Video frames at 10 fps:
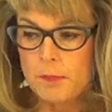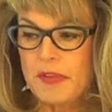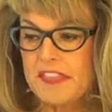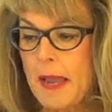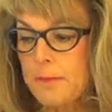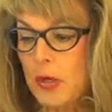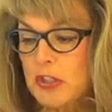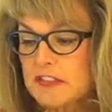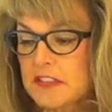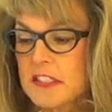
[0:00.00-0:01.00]
But that
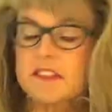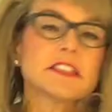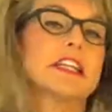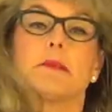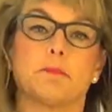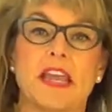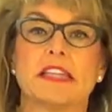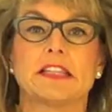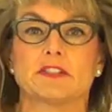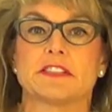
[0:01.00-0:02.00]
person doesn't get
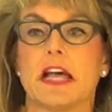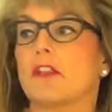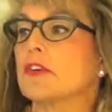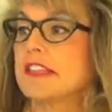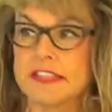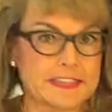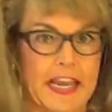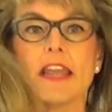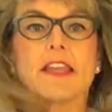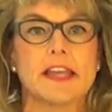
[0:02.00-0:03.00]
paid their salary the
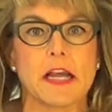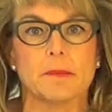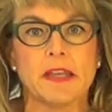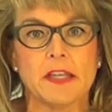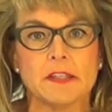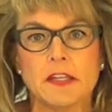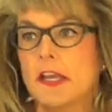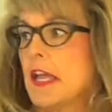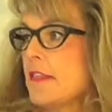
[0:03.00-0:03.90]
day they come in.